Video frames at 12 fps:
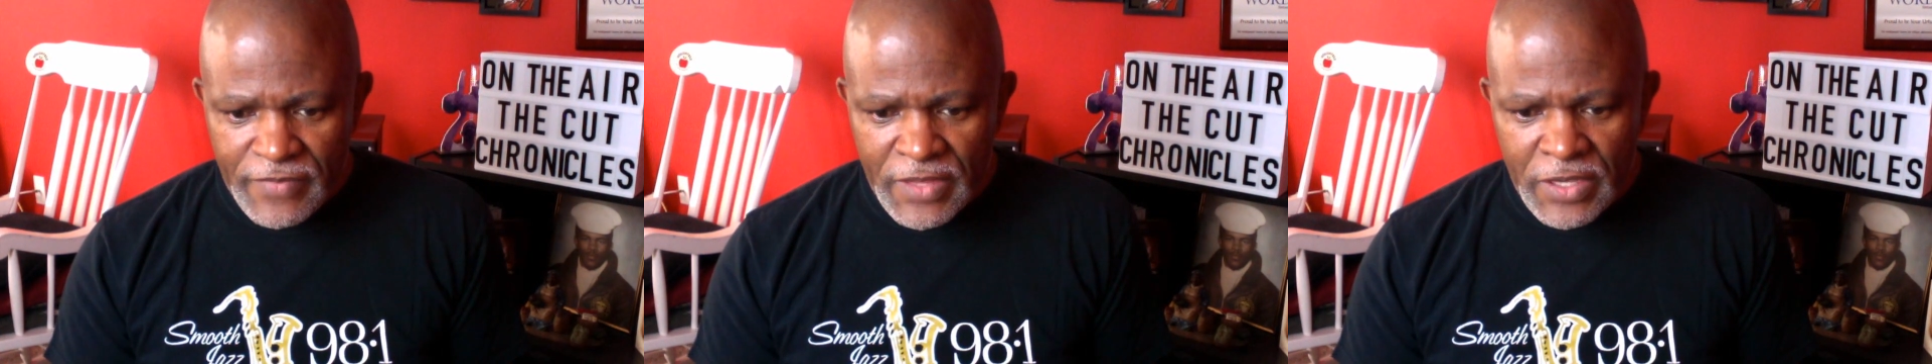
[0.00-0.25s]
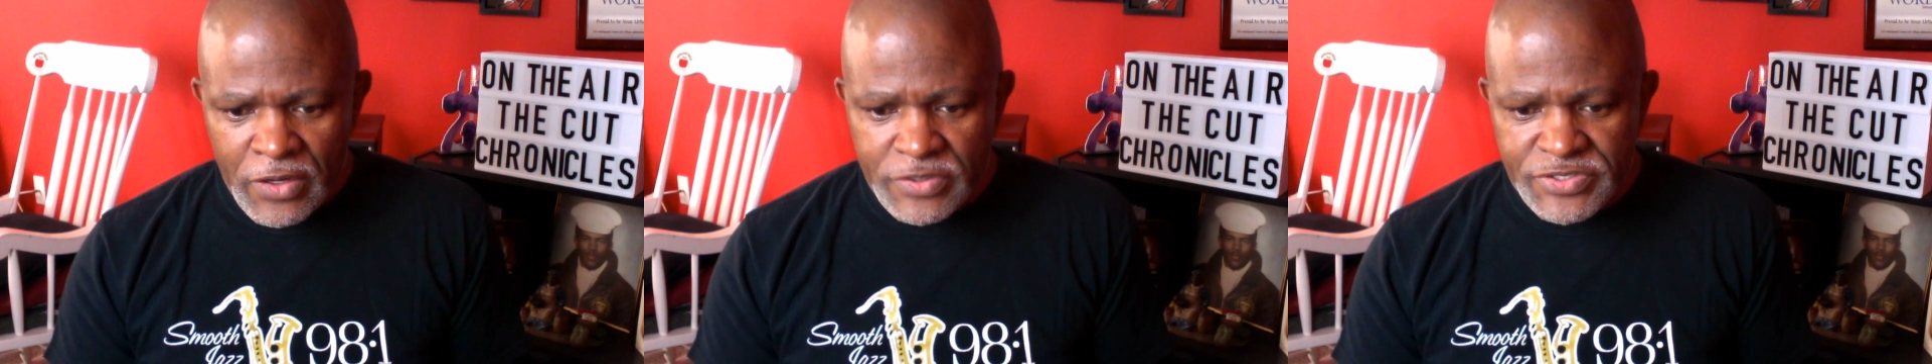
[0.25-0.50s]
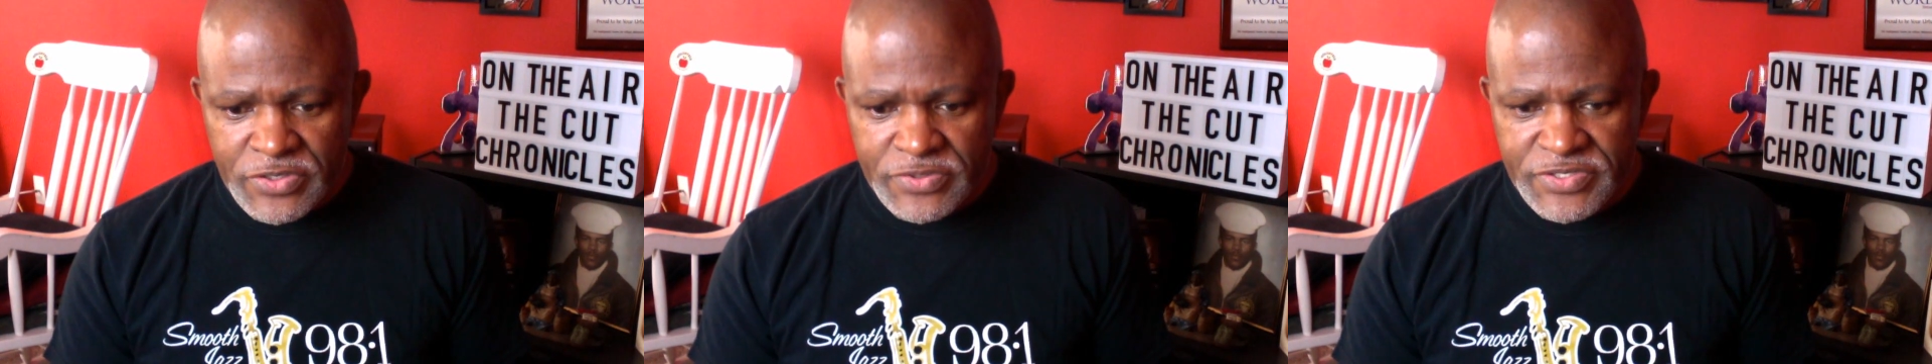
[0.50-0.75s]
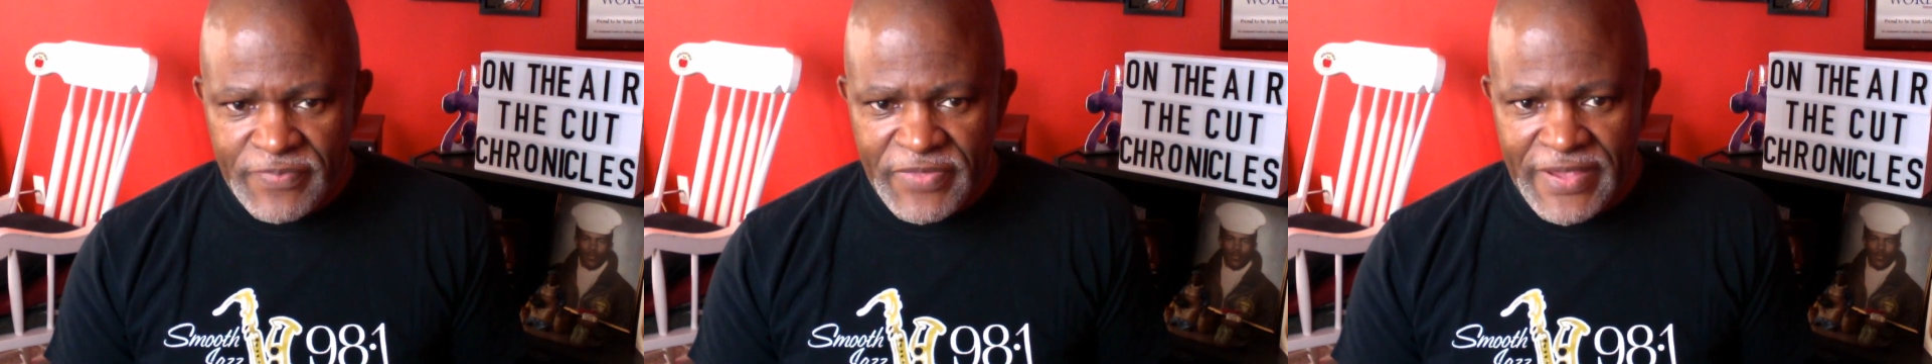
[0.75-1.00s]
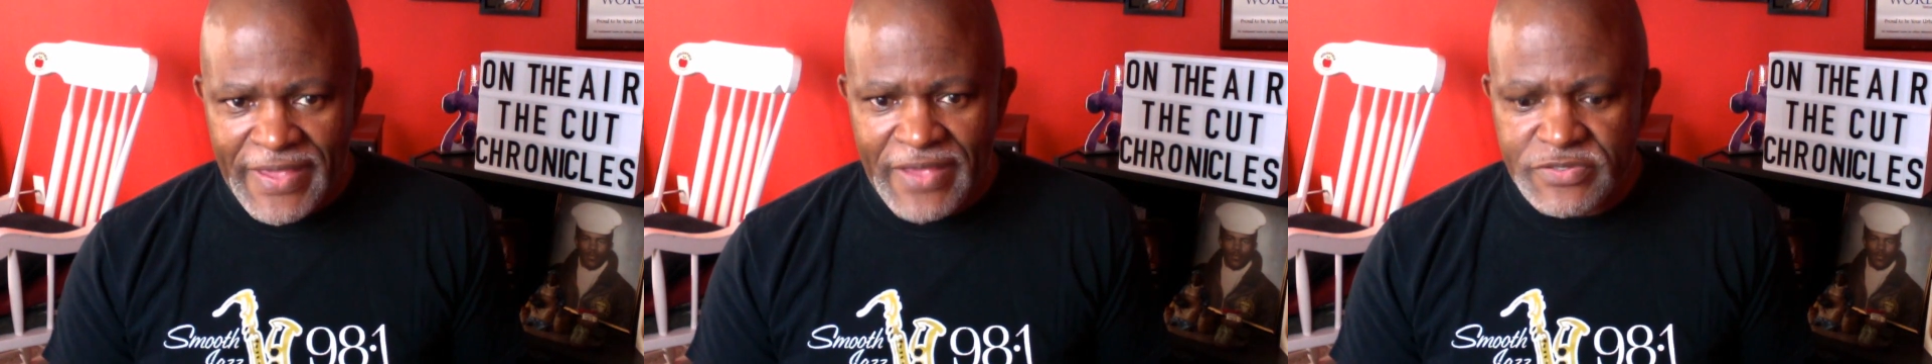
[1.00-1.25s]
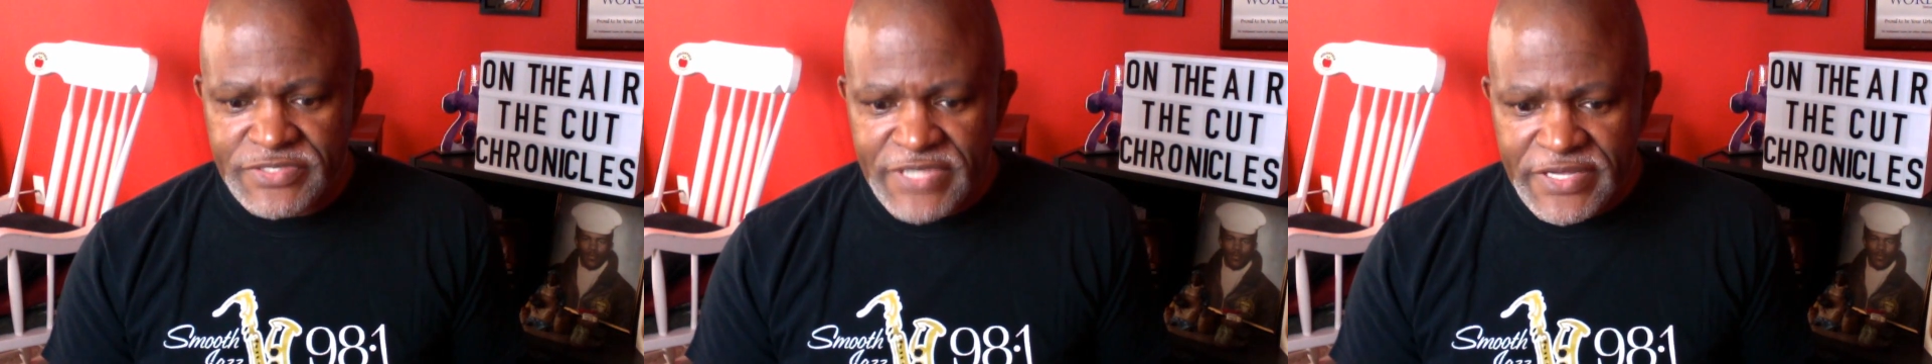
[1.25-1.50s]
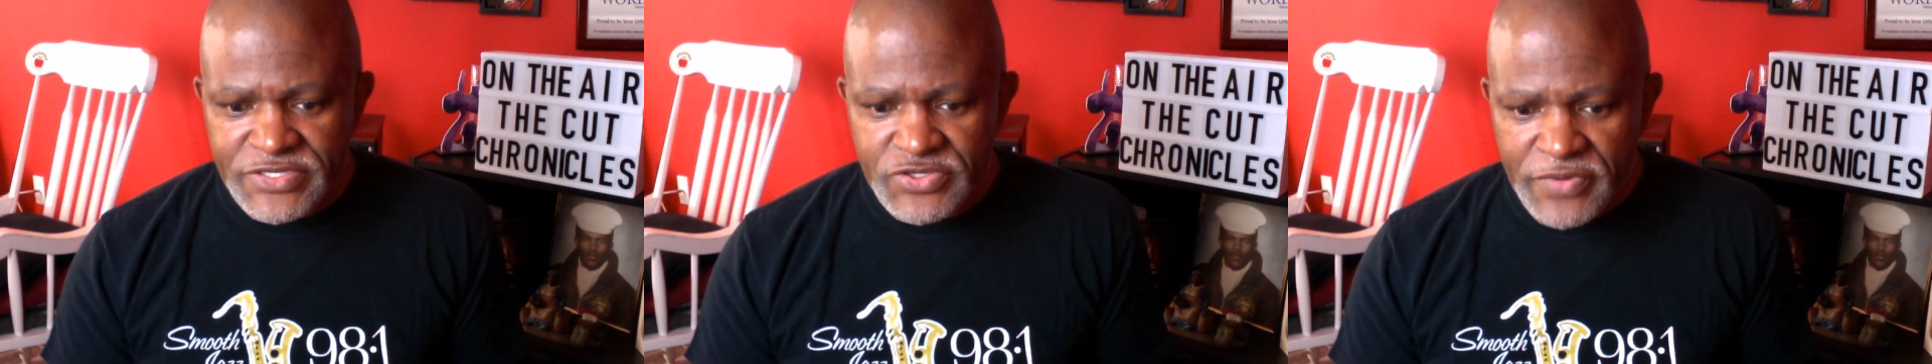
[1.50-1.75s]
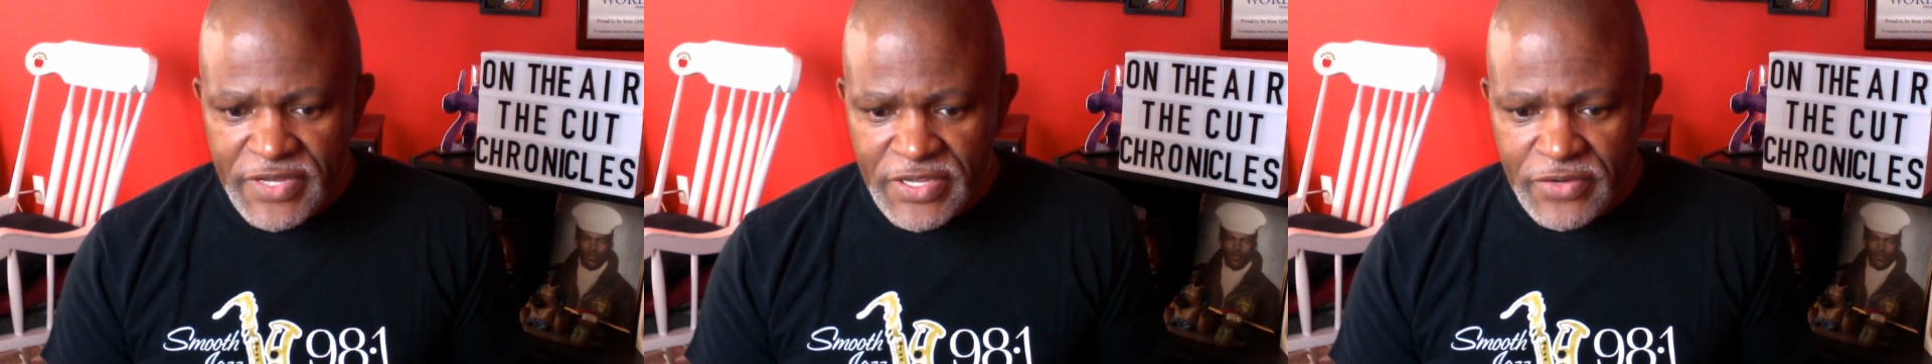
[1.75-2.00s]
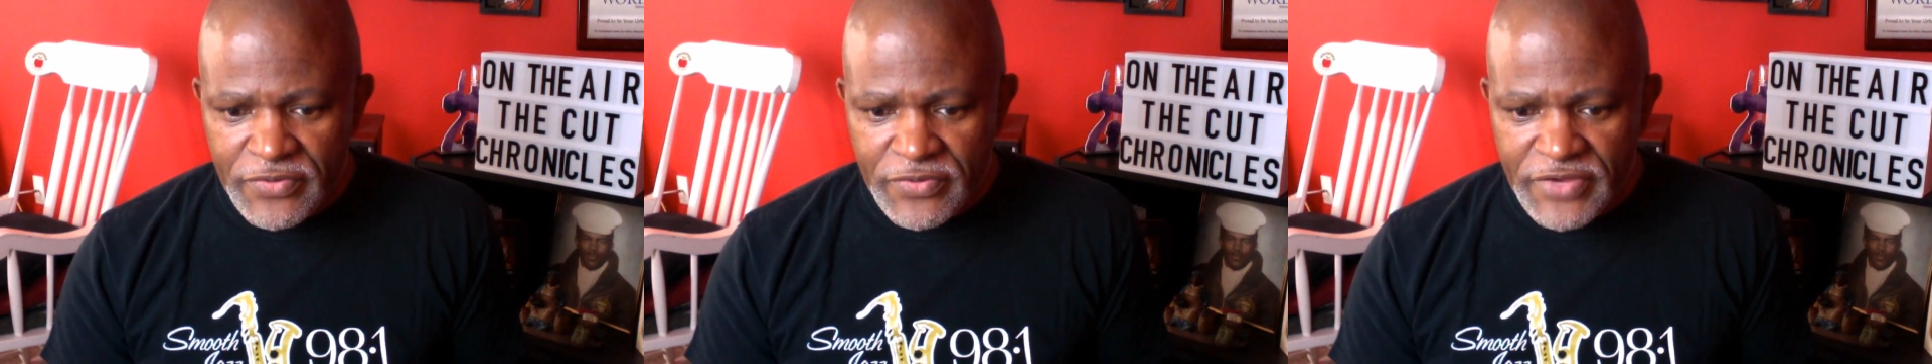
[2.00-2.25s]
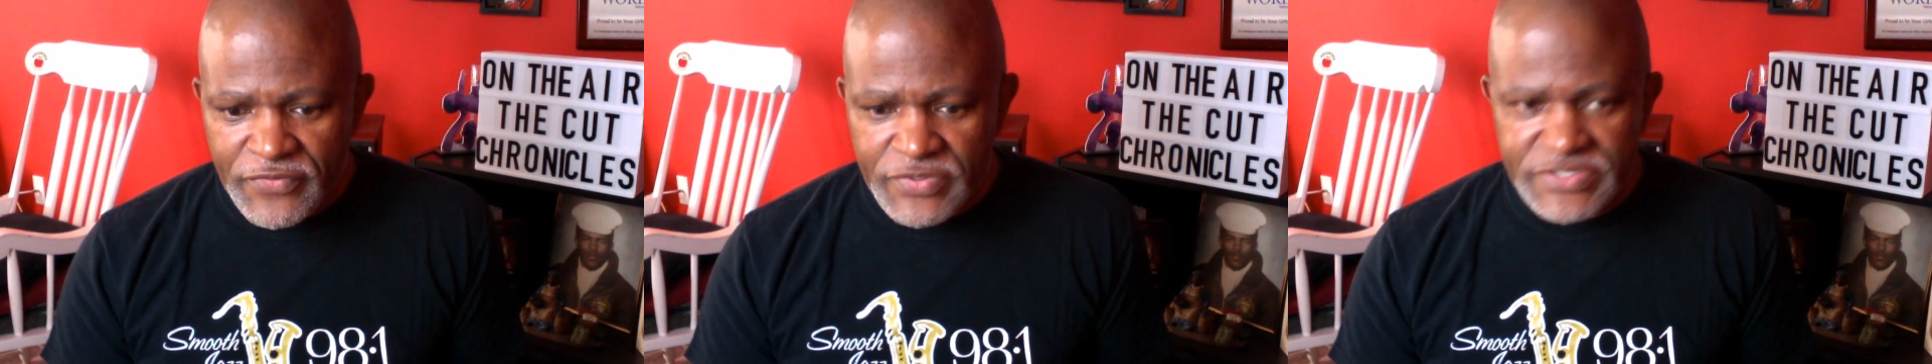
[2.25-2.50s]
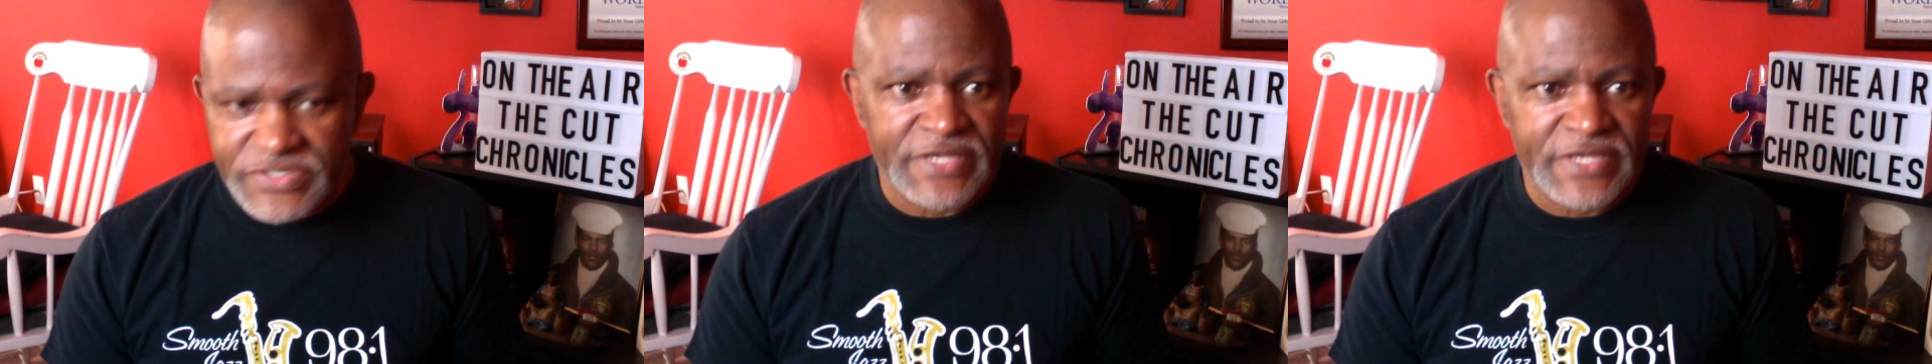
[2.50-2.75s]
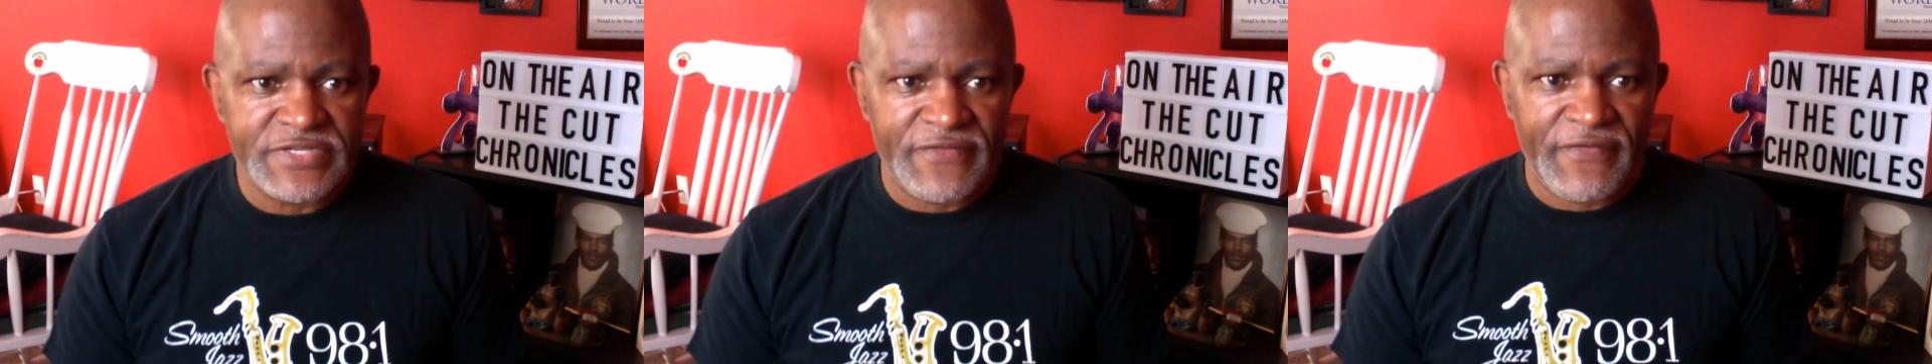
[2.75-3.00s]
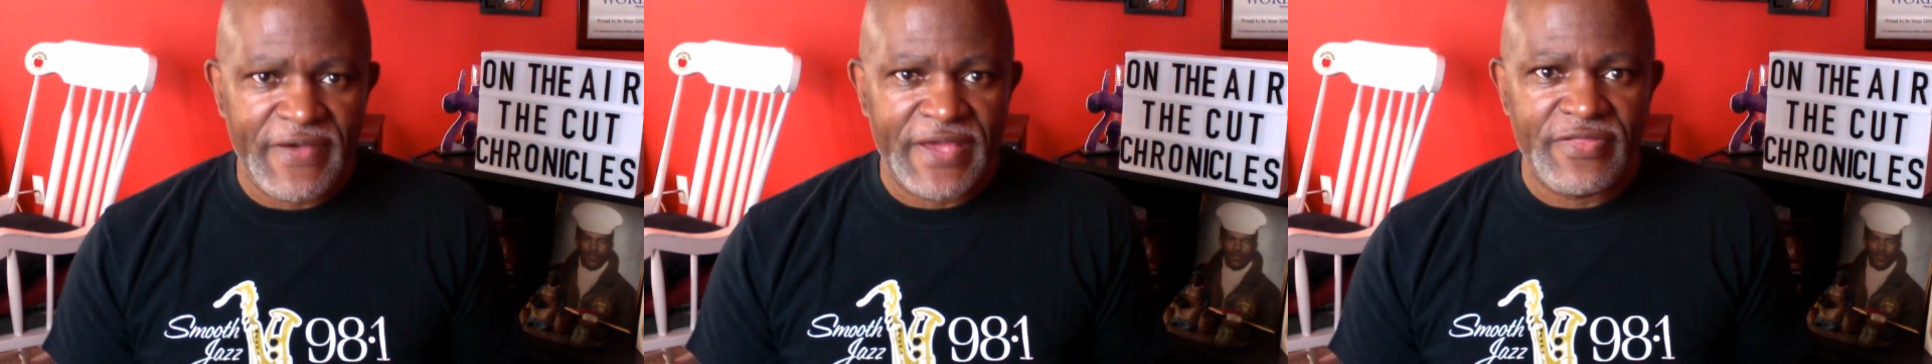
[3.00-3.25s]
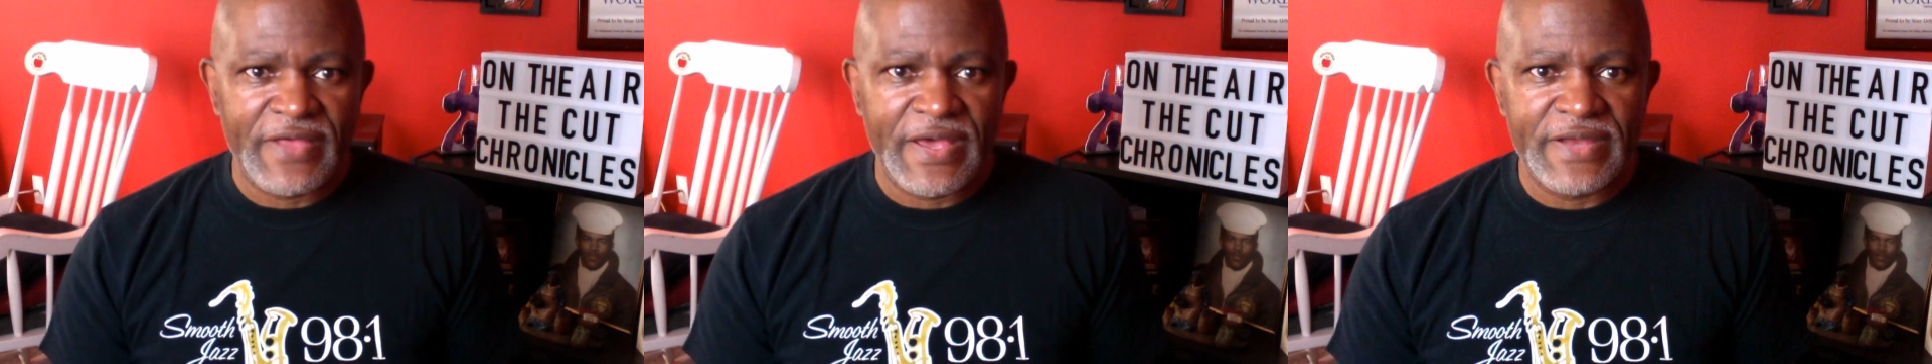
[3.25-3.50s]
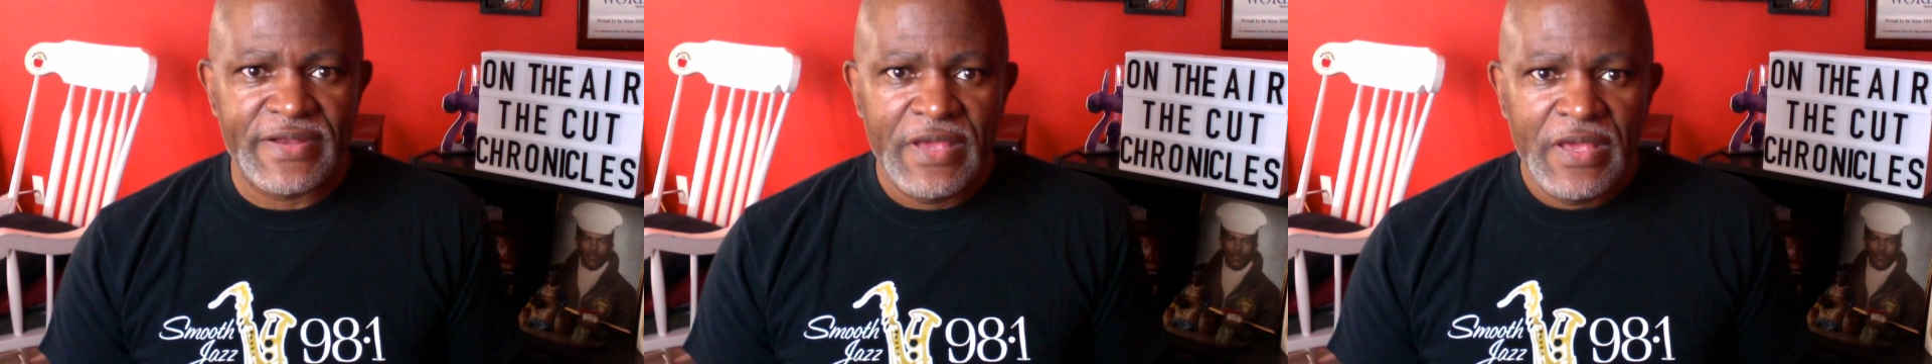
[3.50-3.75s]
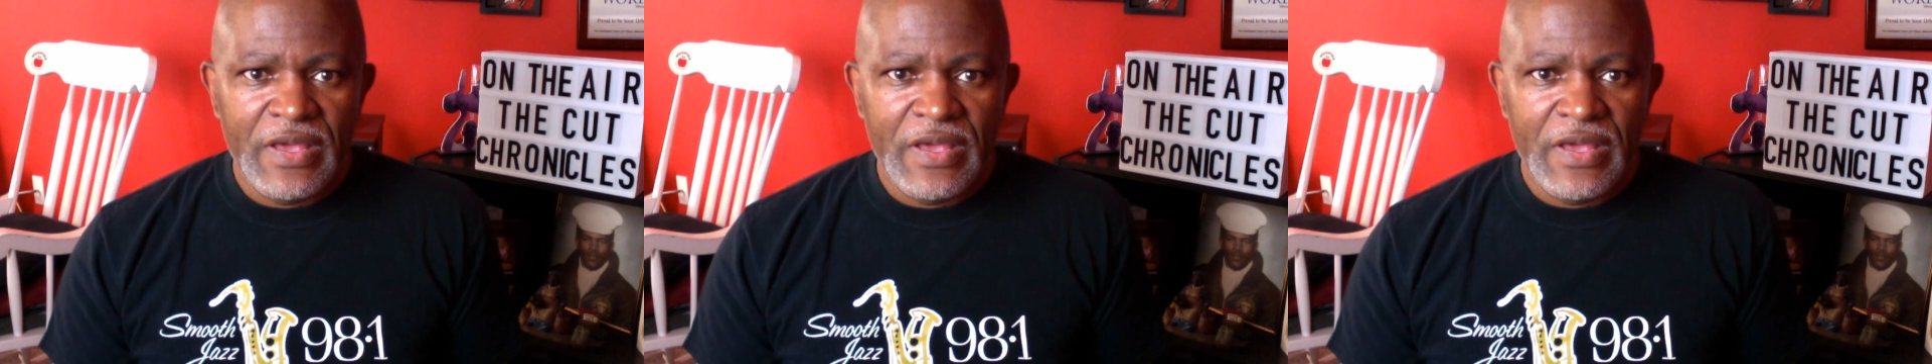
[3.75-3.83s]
And also something else that's unique or interesting is the fact that